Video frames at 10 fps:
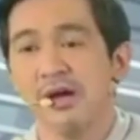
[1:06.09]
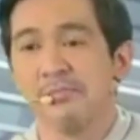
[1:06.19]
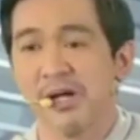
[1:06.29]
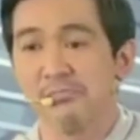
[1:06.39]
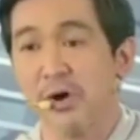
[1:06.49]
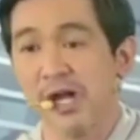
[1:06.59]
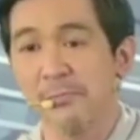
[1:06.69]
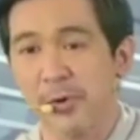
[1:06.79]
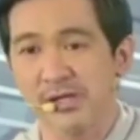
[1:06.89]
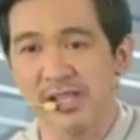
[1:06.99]
But more
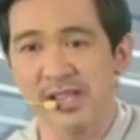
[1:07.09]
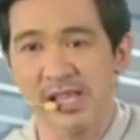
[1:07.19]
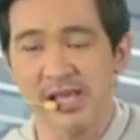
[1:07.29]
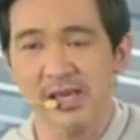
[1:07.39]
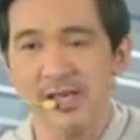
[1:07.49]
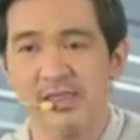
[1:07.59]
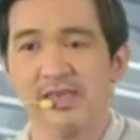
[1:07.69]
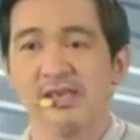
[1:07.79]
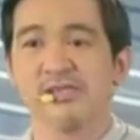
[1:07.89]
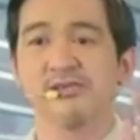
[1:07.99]
importantly,
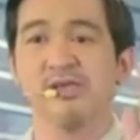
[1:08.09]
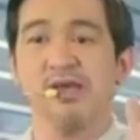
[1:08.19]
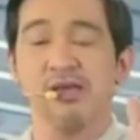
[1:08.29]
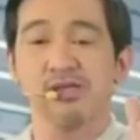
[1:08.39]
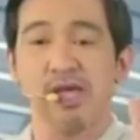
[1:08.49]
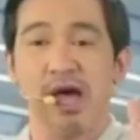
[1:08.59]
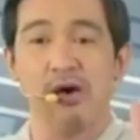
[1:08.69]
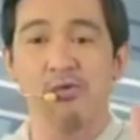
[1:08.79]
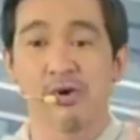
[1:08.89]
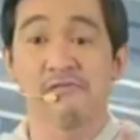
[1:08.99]
this is
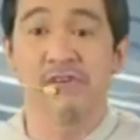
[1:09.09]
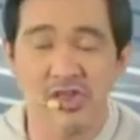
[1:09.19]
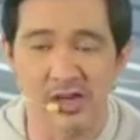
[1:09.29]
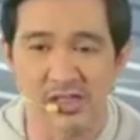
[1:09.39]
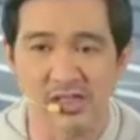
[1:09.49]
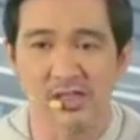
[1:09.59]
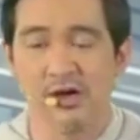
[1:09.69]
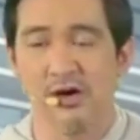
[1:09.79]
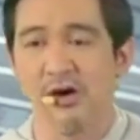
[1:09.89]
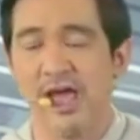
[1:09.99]
our vision.
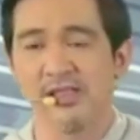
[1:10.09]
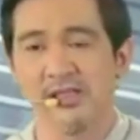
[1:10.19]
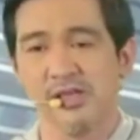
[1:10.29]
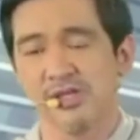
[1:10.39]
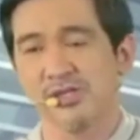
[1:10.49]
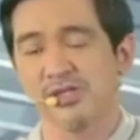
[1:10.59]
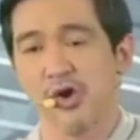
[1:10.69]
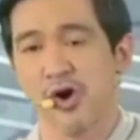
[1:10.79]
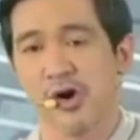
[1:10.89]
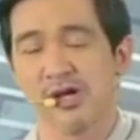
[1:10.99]
All right, this is
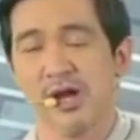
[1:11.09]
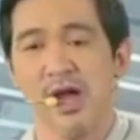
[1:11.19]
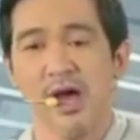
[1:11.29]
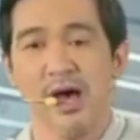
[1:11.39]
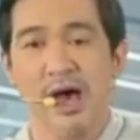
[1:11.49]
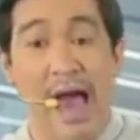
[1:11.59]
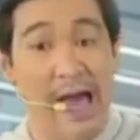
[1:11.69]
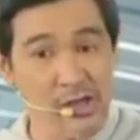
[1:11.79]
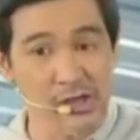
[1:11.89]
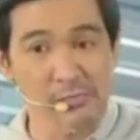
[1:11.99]
your
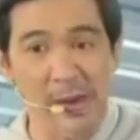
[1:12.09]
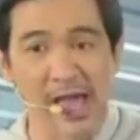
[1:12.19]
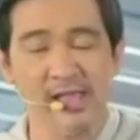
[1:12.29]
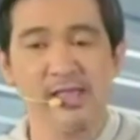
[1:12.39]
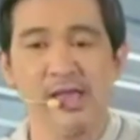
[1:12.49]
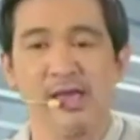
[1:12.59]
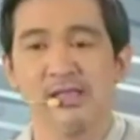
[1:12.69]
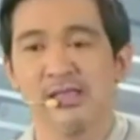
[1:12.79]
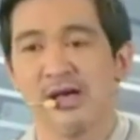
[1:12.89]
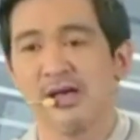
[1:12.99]
action plan,
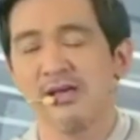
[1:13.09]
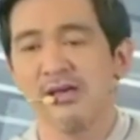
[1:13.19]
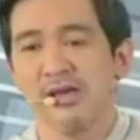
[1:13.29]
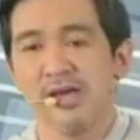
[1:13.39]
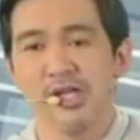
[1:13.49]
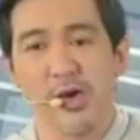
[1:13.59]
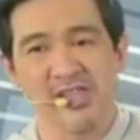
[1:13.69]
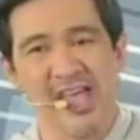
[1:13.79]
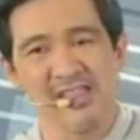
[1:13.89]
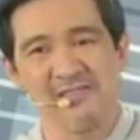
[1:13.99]
and at
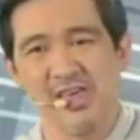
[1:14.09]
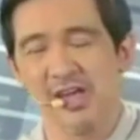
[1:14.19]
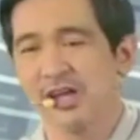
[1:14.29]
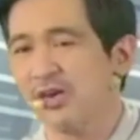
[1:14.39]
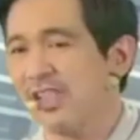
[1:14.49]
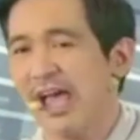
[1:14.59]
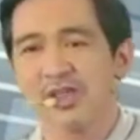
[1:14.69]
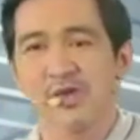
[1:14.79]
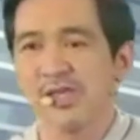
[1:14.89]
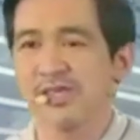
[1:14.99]
the end of the year, you can
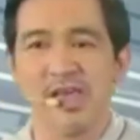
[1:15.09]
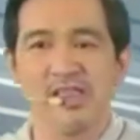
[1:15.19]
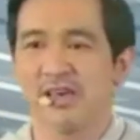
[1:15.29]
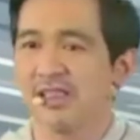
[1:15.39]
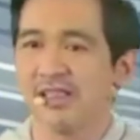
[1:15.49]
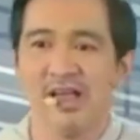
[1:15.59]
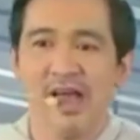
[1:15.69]
actually say that